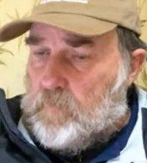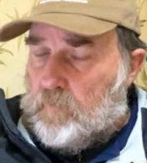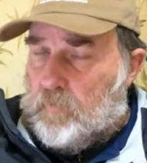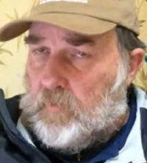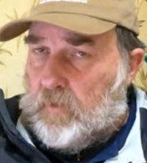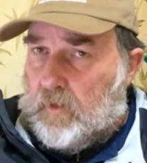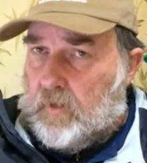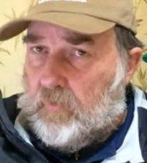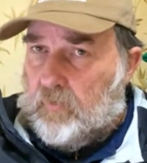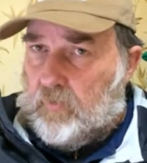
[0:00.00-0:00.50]

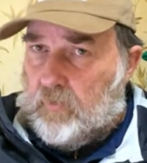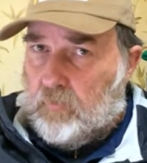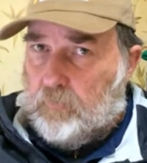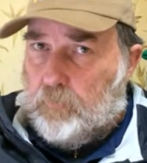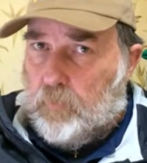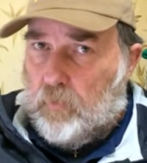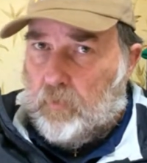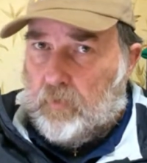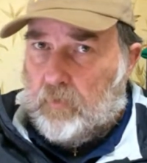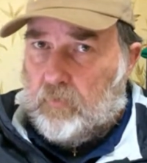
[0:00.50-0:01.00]
that at this
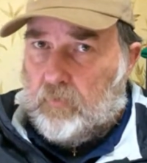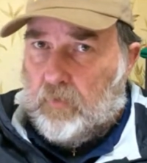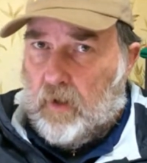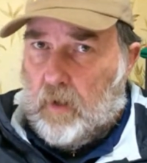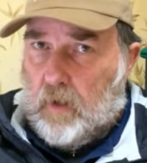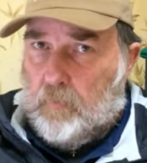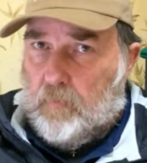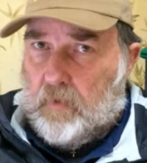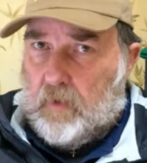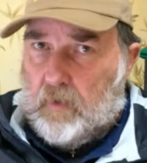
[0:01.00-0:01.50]
point in
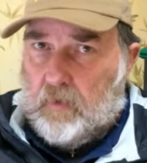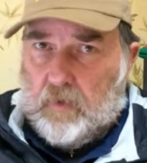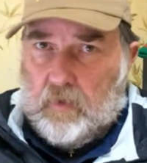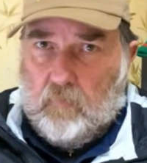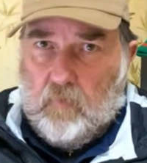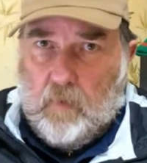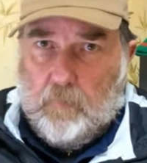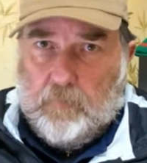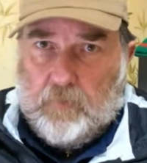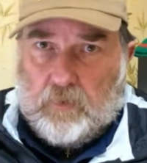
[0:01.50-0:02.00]
time, India
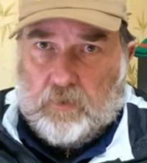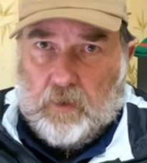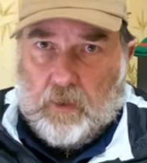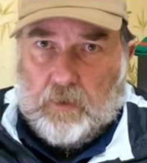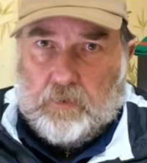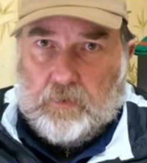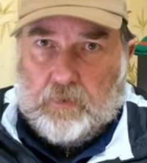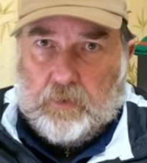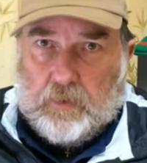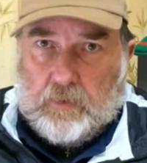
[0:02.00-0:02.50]
won't be
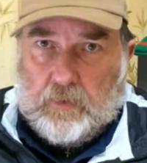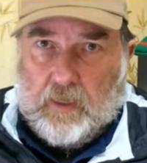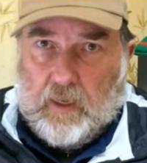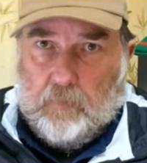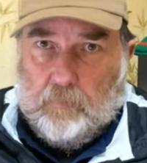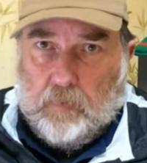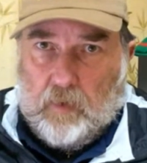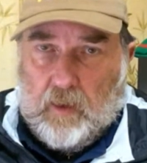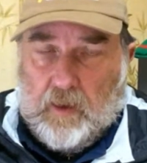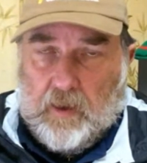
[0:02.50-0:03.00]
changing a
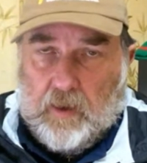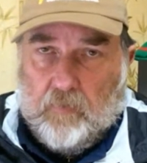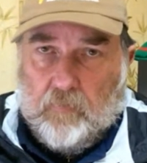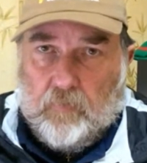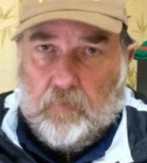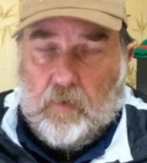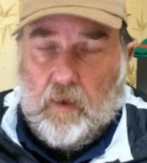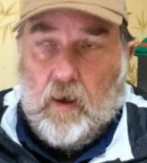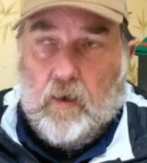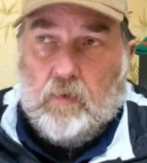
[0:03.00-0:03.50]
damn player.
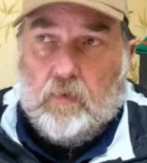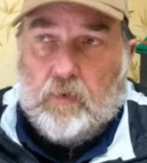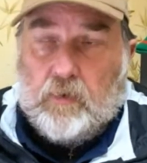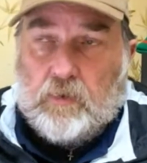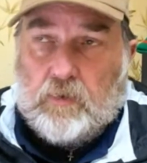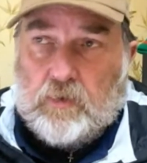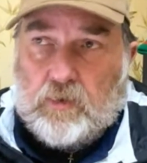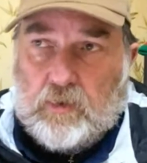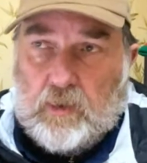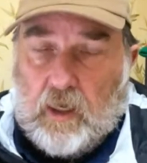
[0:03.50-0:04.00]
Only
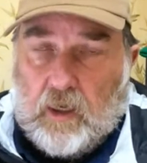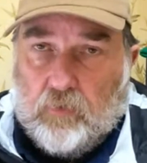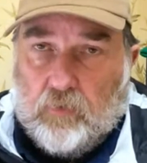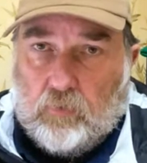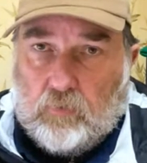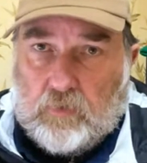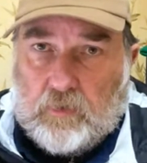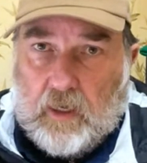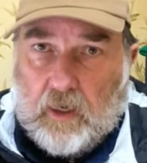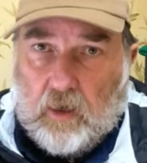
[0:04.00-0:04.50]

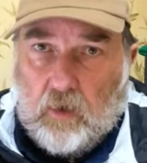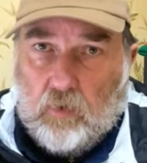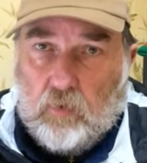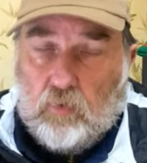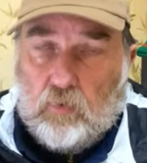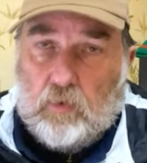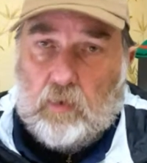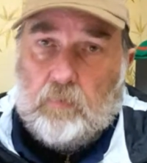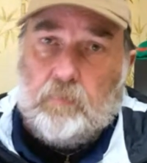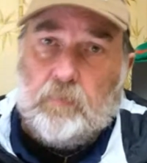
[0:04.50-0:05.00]
Shardul
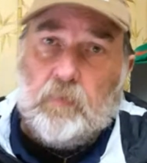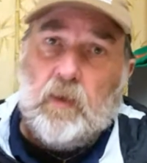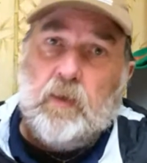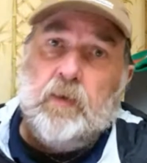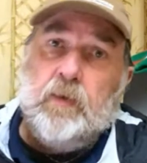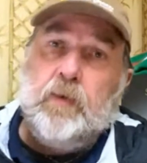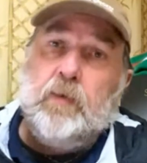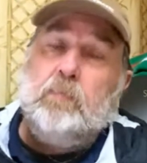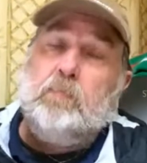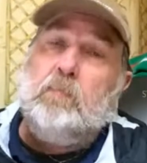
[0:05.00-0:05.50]
Thakur
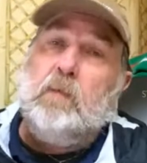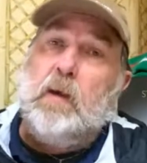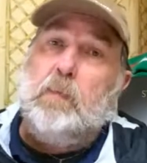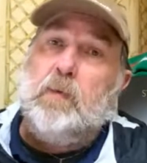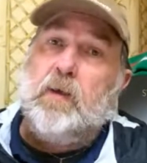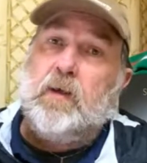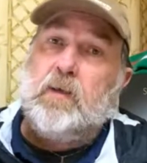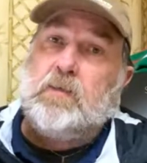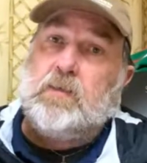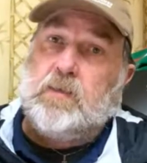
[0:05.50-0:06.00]
may
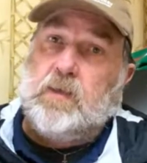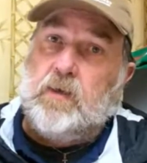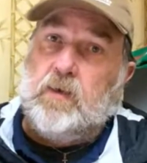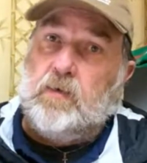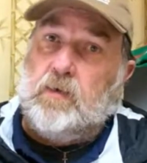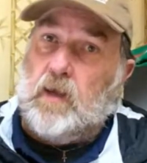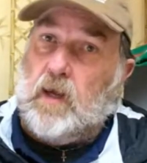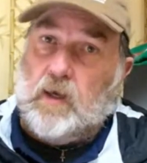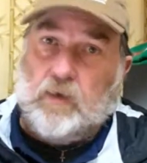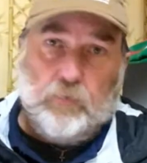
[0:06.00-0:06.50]
be
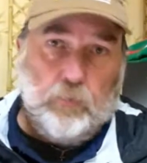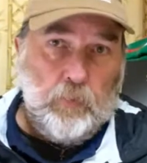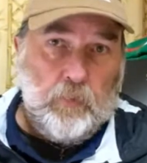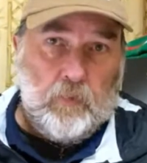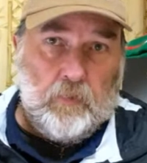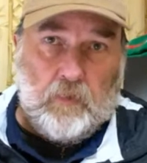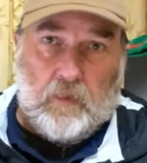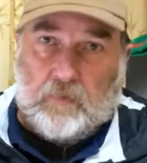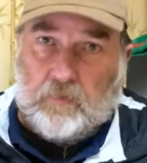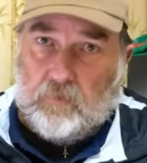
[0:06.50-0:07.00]
considered.
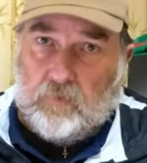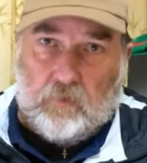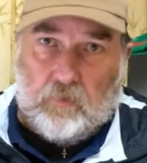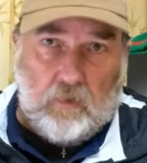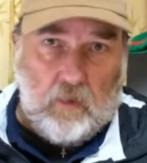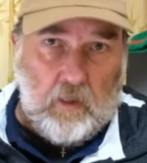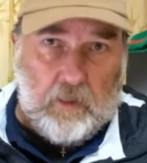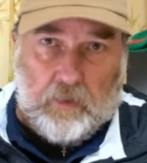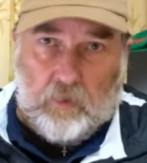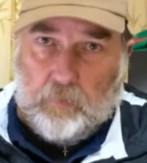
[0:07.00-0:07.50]
Ashwin doesn't look
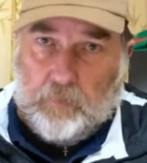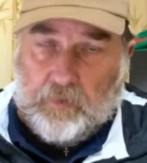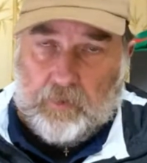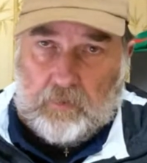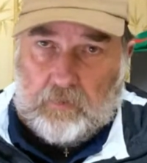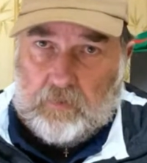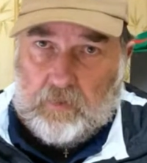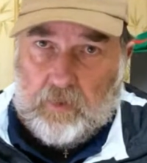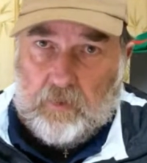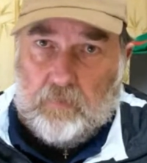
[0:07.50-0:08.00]
like he'll be
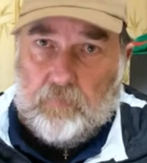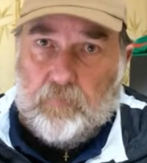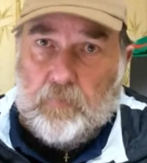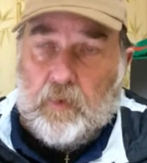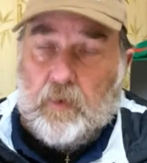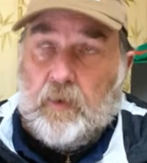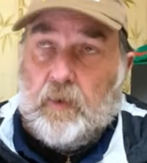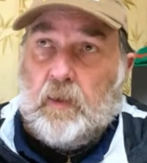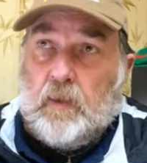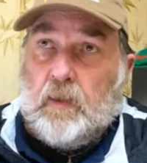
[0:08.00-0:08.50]
considered.
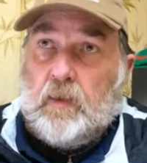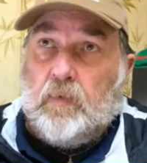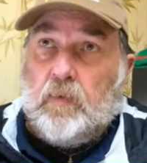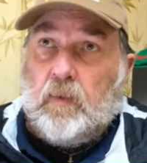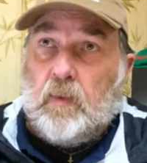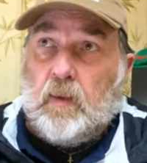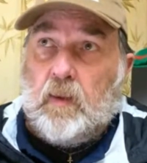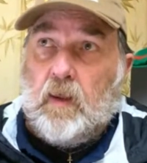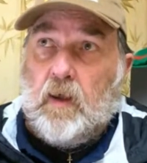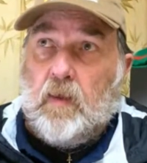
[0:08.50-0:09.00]

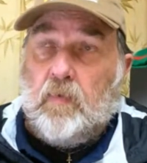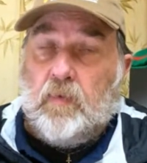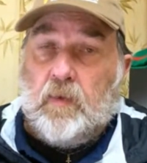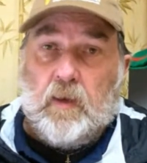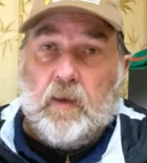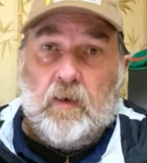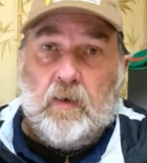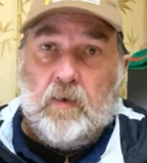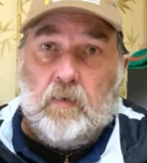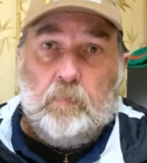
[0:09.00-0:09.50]
And the
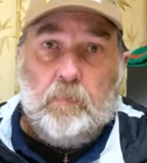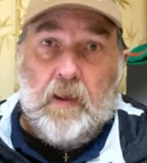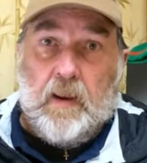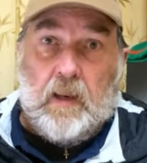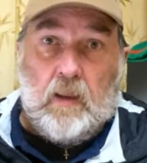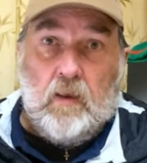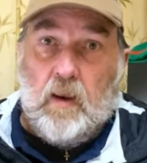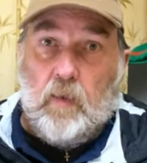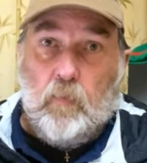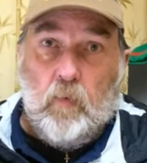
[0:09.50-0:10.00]
Indian
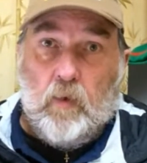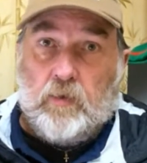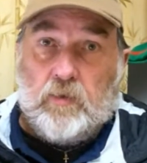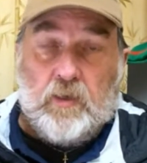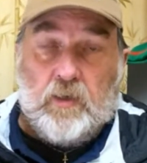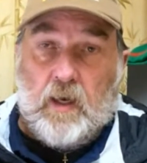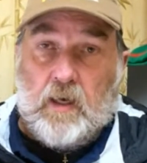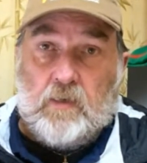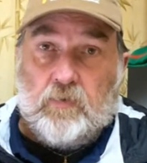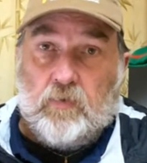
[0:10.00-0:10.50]
batting lineup won't
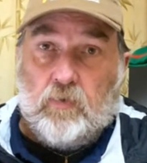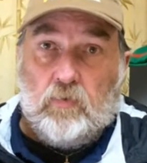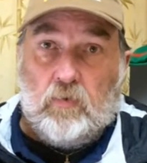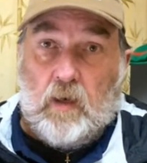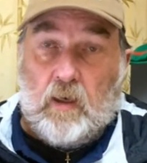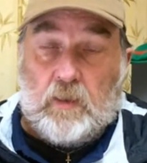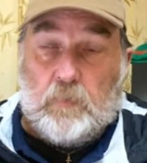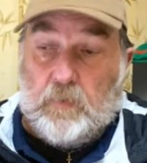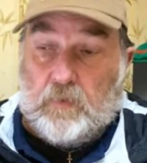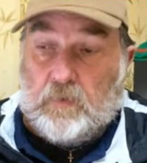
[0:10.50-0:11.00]
change at
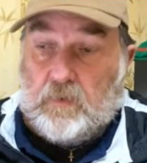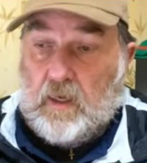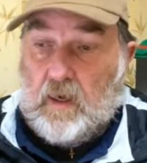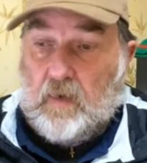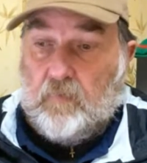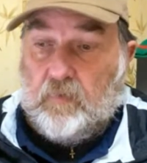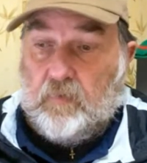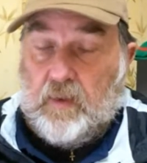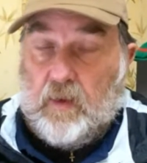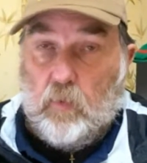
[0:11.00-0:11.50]
all, especially
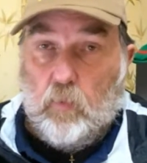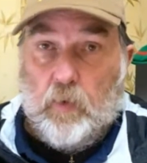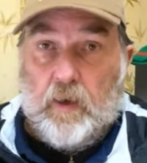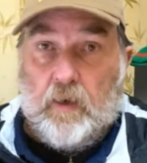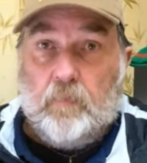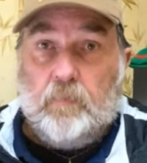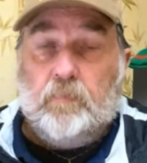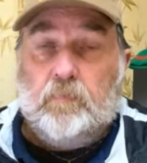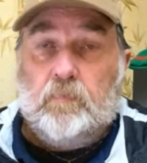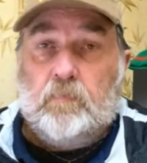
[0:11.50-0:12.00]
after that
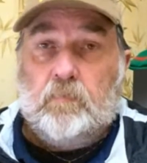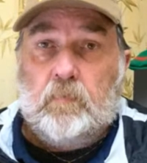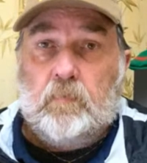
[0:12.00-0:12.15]
win.